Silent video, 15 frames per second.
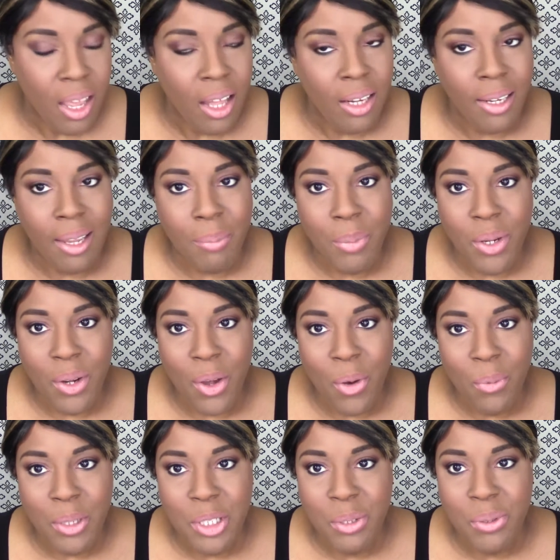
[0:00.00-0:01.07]
Let me know
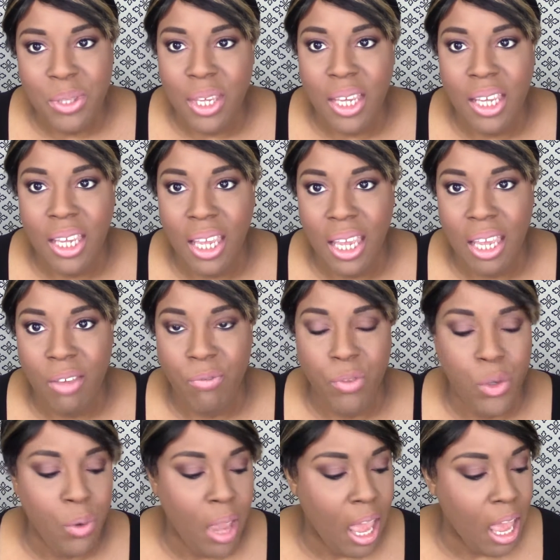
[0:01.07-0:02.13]
what you think. If
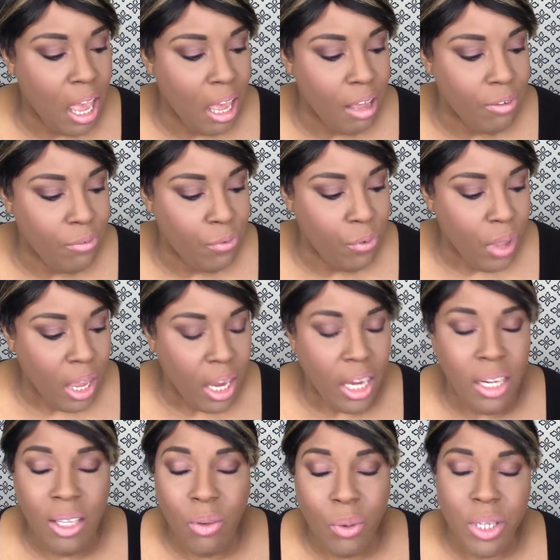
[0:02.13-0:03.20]
you have
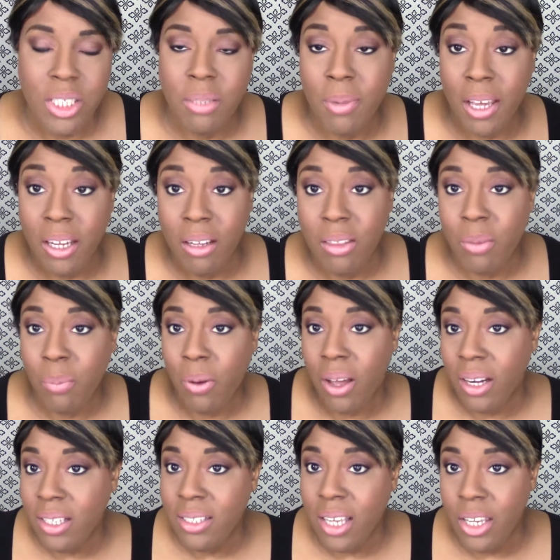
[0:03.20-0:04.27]
any questions about any of the
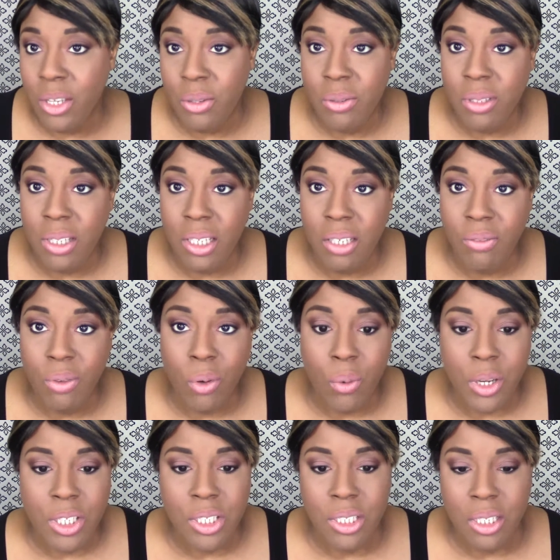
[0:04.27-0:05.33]
products I use, leave a
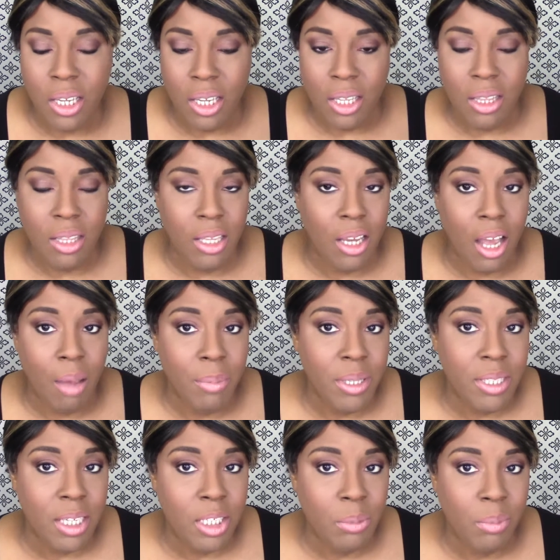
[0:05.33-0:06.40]
question in the comment
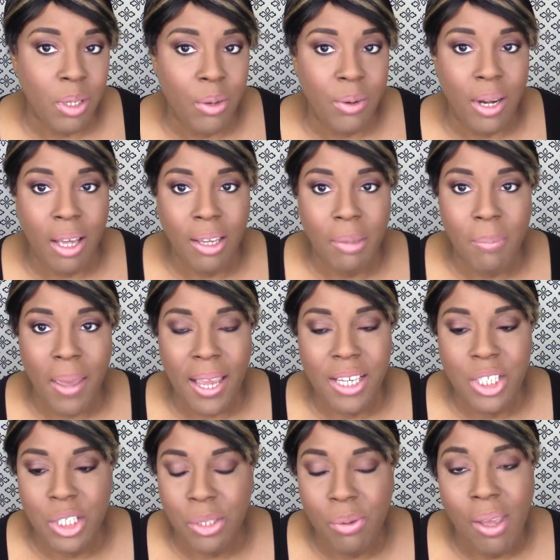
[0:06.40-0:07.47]
section below and I'll get back
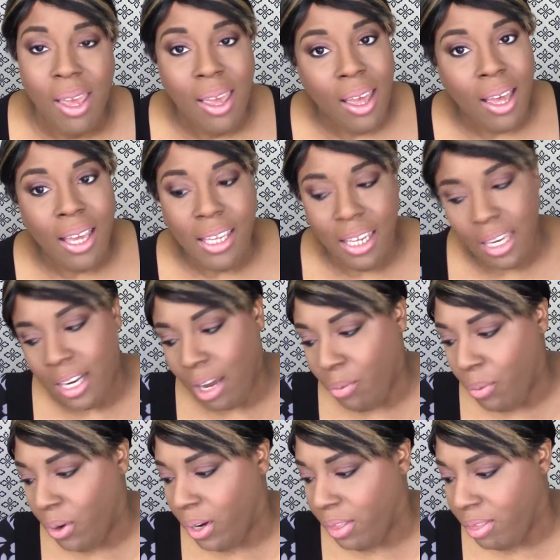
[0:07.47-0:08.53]
to you. Again, I
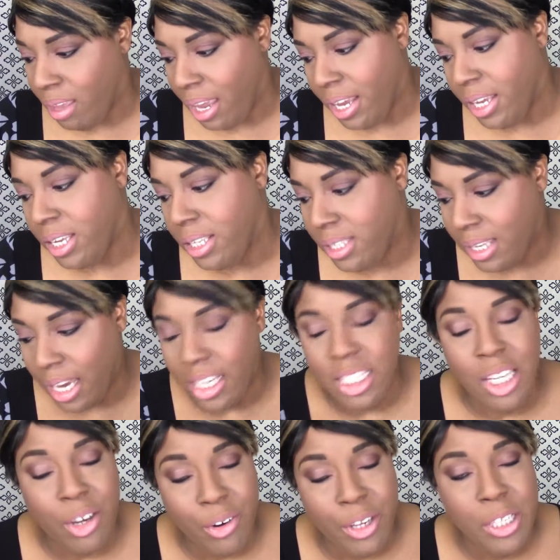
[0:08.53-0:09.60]
want to thank
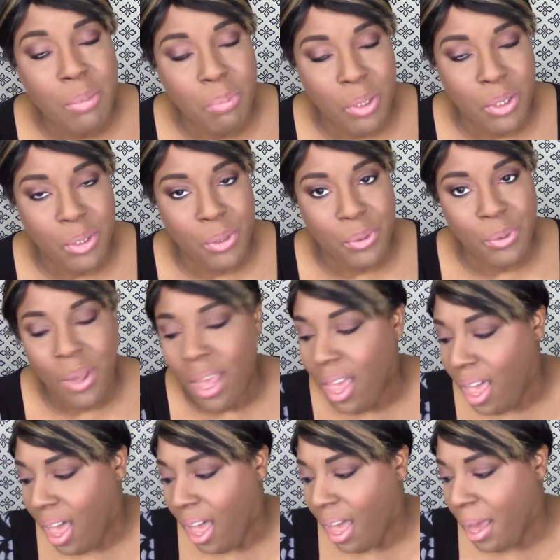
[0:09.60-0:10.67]
Sagittarius Blue
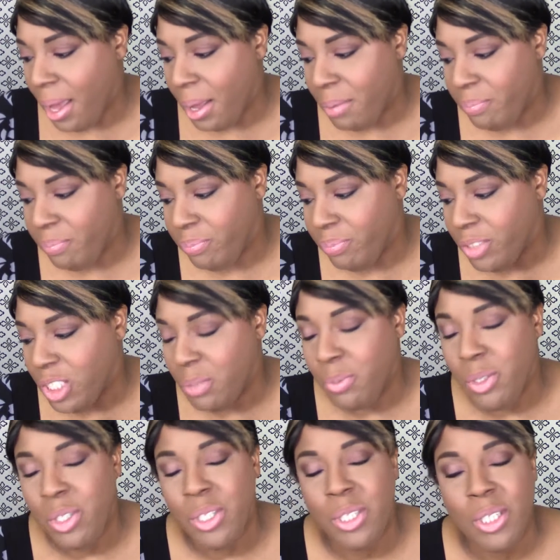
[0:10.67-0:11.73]

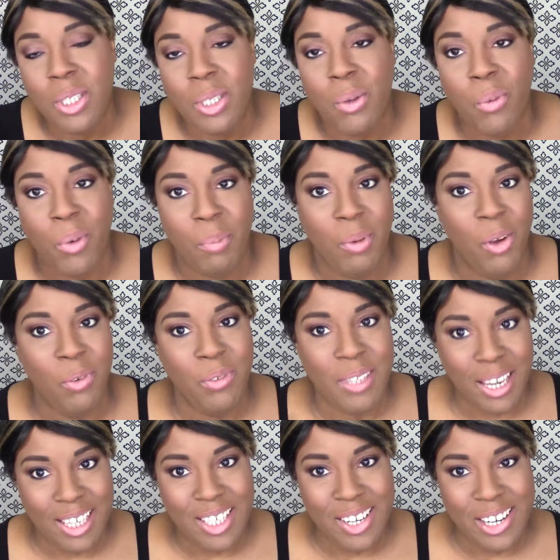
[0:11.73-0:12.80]
Smooches. We're both
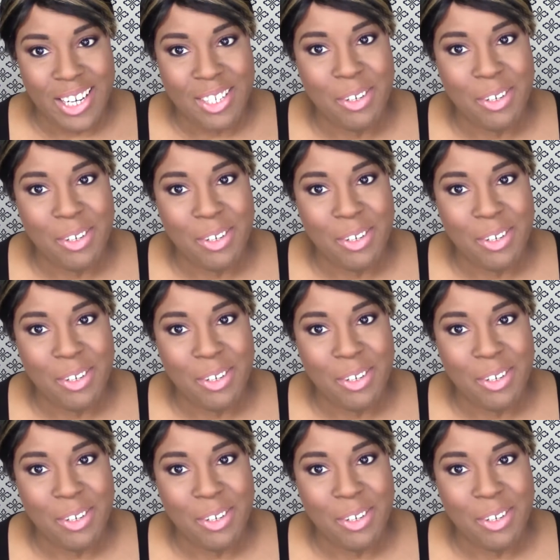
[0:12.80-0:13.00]
Sagittarius.